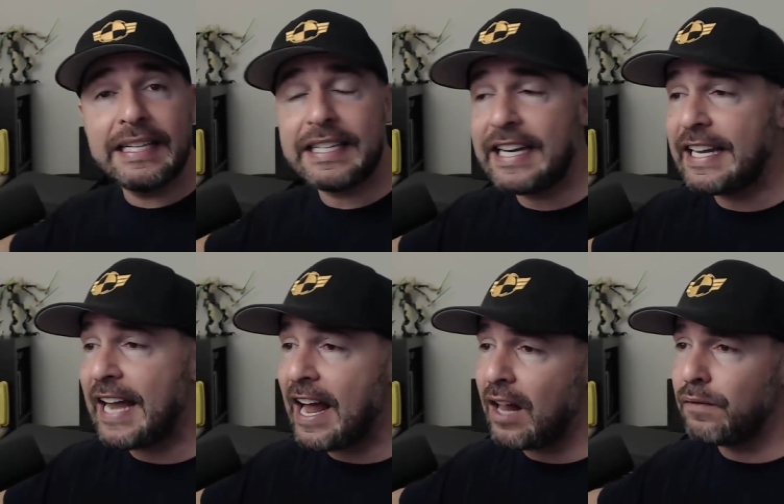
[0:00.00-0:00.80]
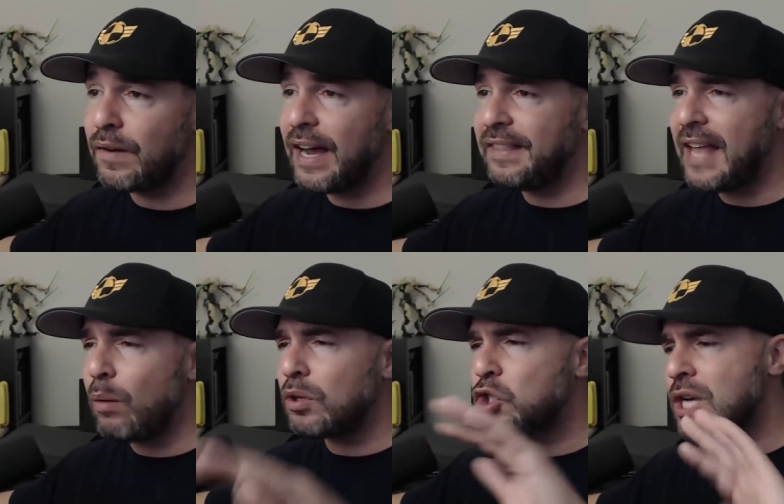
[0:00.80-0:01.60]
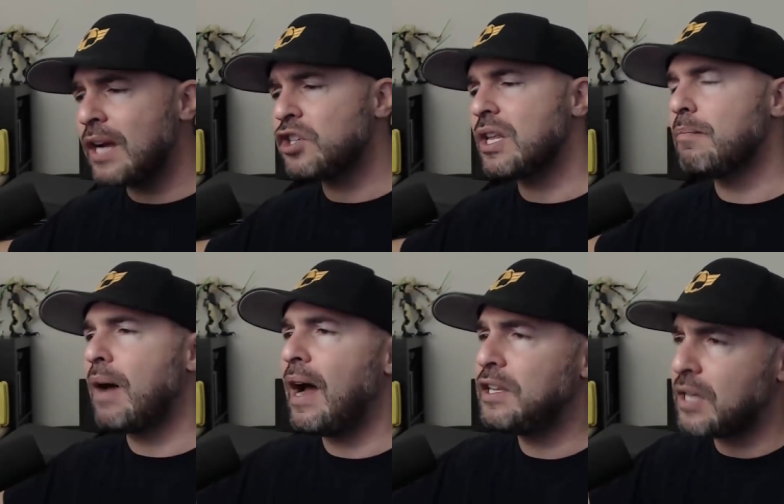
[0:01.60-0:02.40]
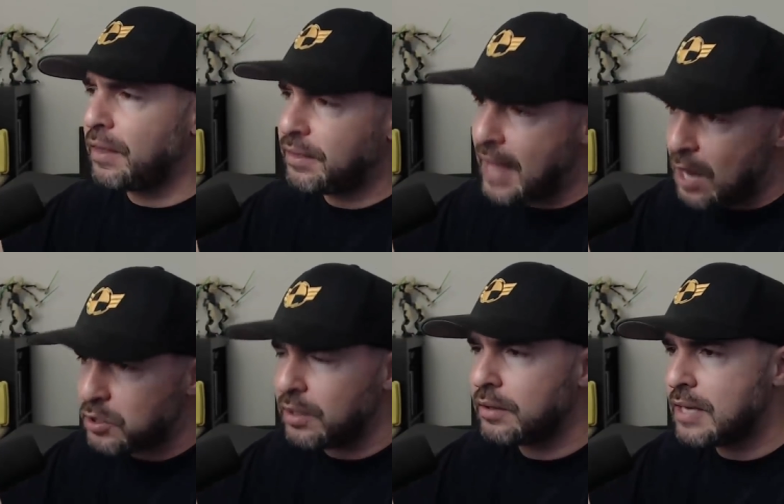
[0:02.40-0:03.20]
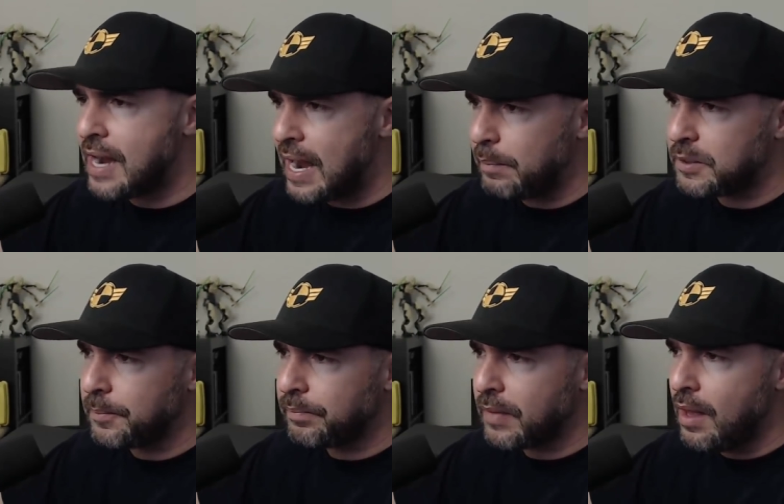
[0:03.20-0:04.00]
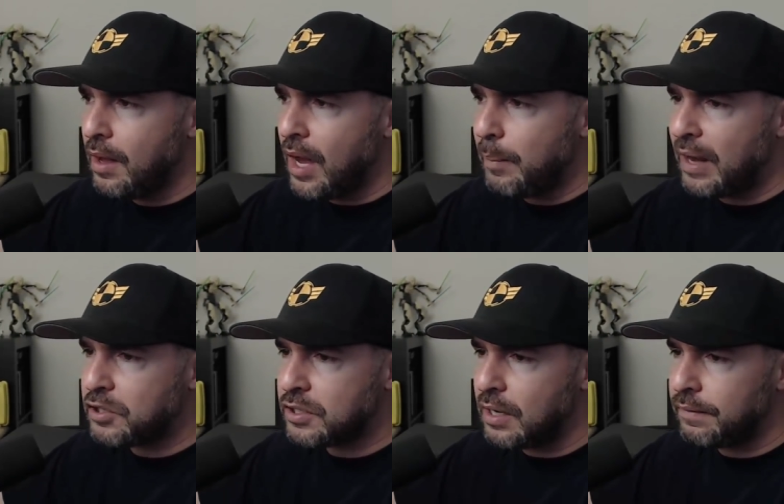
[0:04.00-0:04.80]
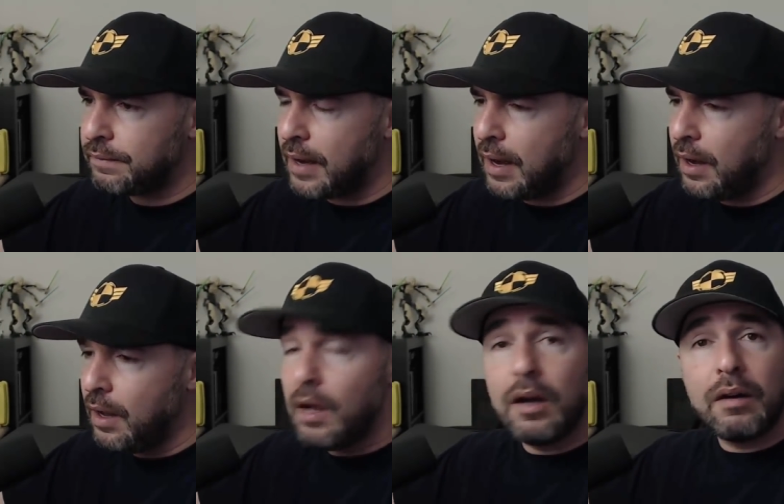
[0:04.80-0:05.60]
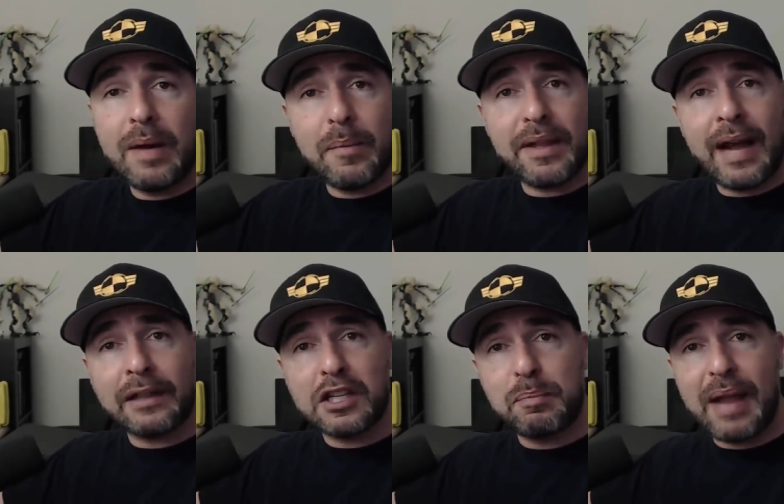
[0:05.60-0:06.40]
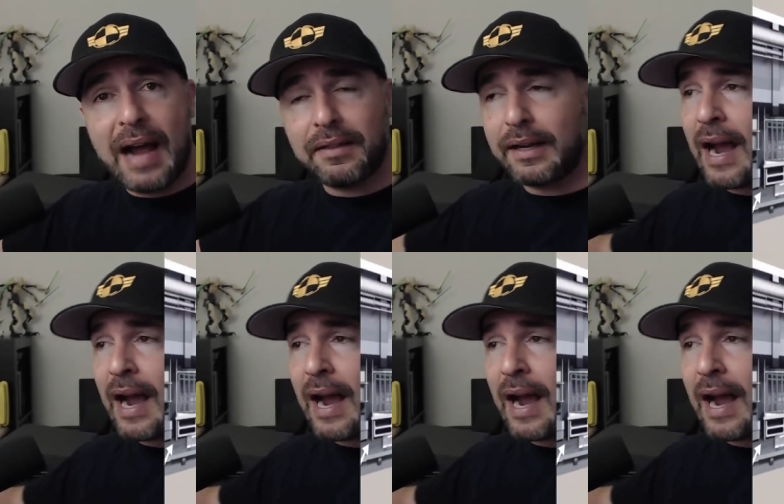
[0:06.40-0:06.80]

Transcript: is in alpha, and they will change their minds 1,000 times about stuff. Remember the Cutlass Black? The